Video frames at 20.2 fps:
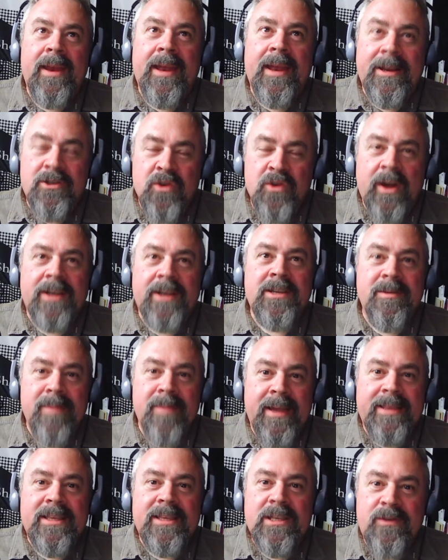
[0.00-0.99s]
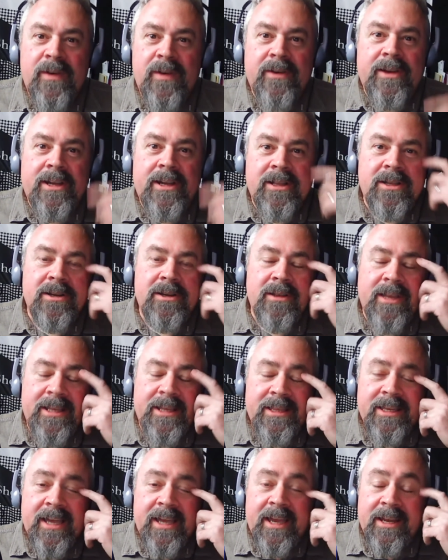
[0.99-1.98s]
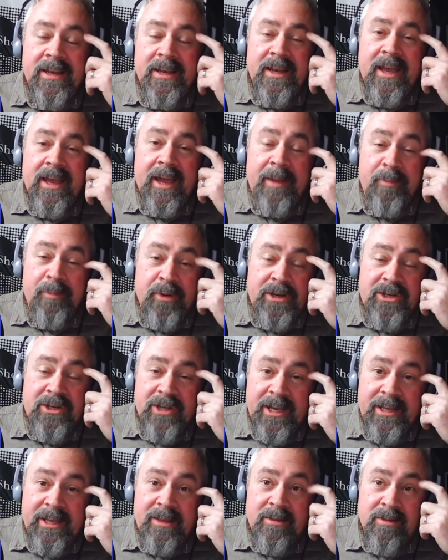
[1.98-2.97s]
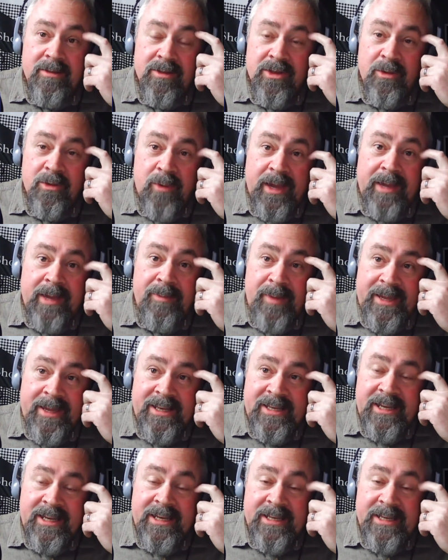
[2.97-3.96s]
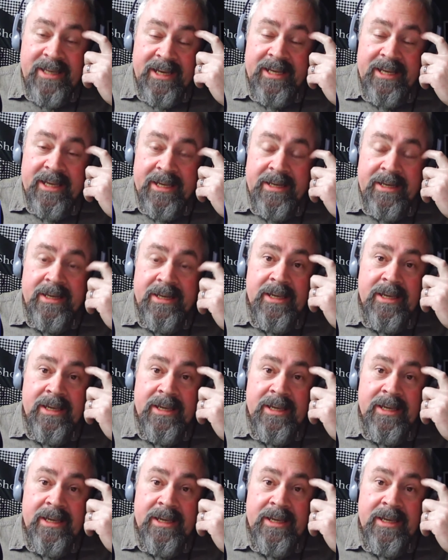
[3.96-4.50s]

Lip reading: tried to make this very clear, and I appreciate the way BT did it,